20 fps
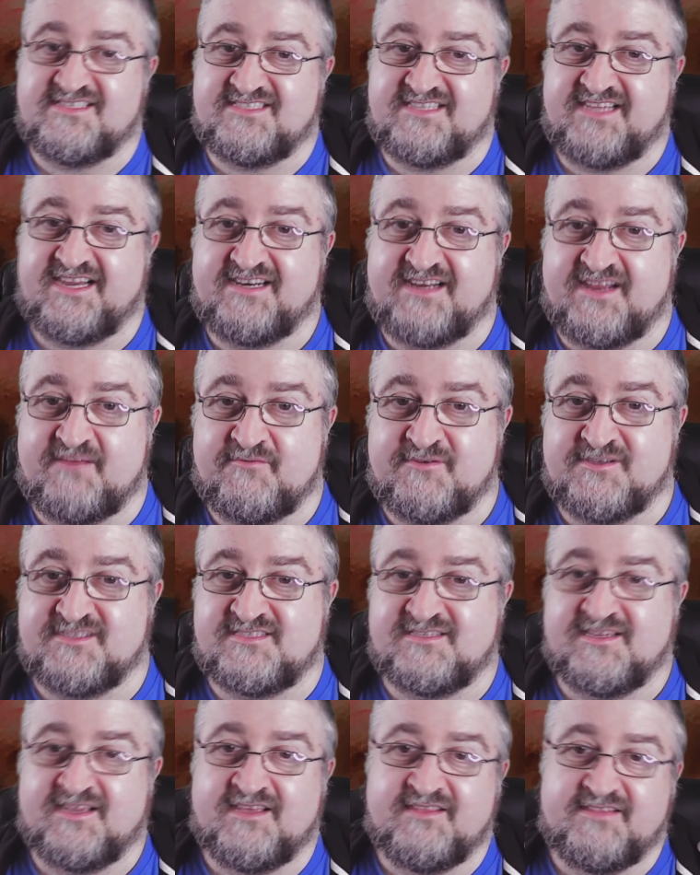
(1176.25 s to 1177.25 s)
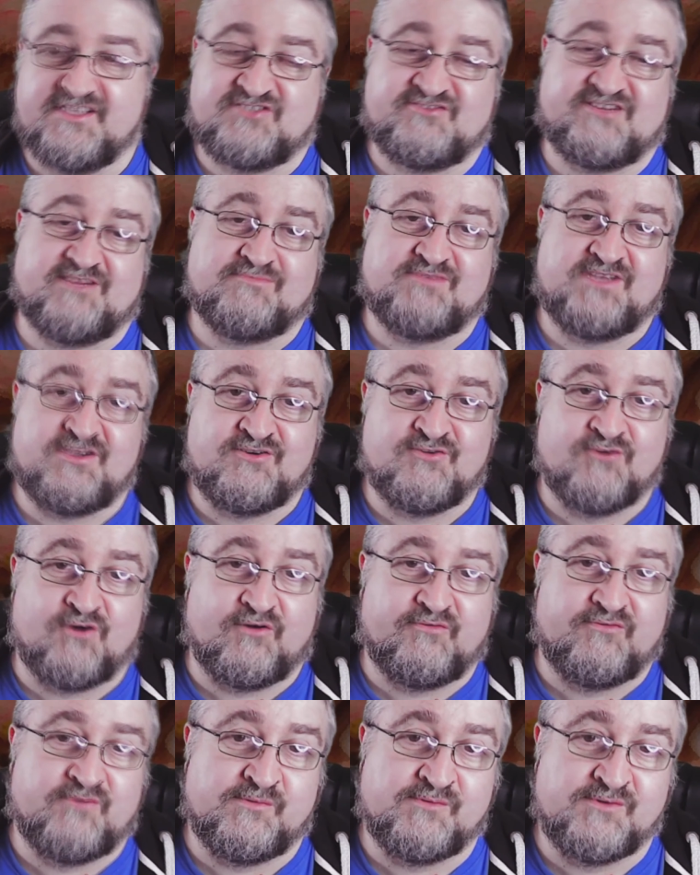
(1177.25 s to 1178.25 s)
saying it was the script he
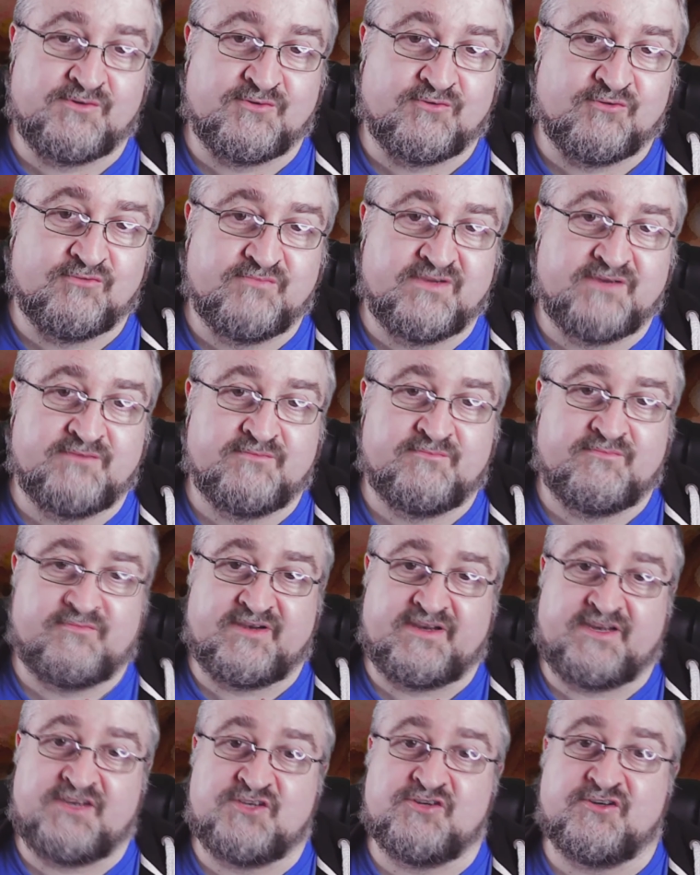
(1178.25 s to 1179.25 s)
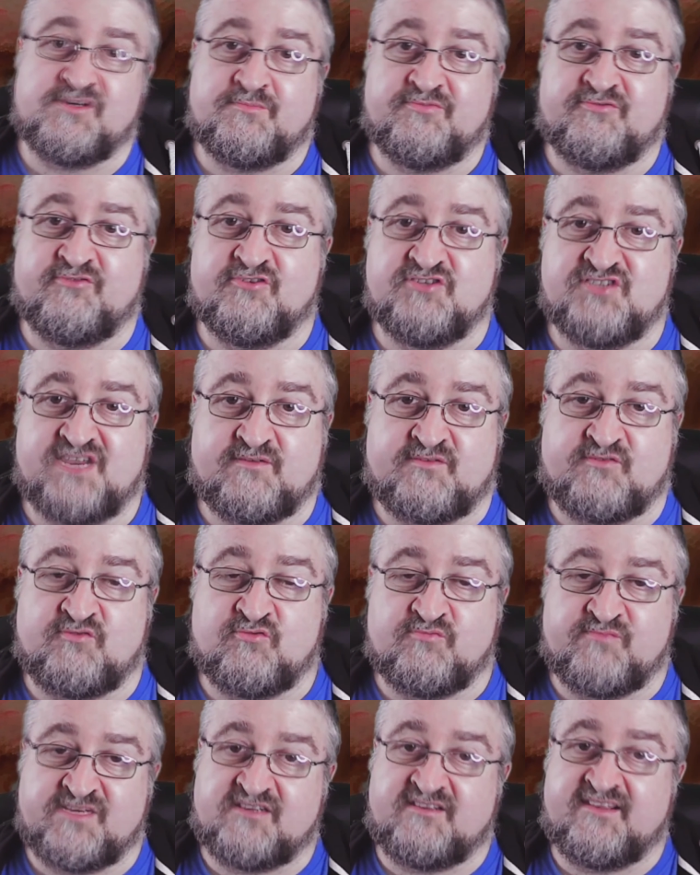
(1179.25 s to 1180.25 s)
got from William Goldman when he joined the project when
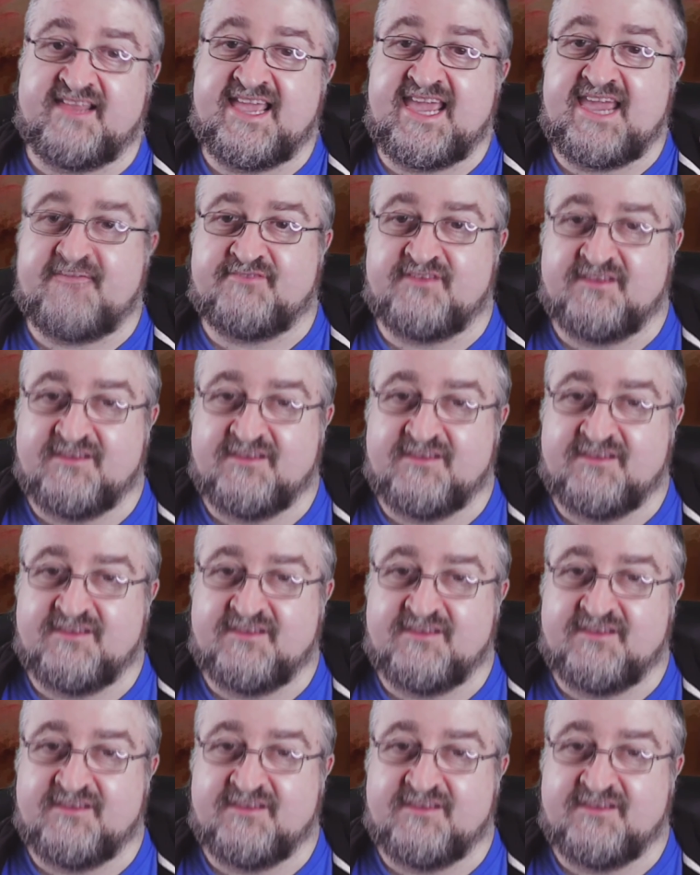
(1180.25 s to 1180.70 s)
Goldman had left.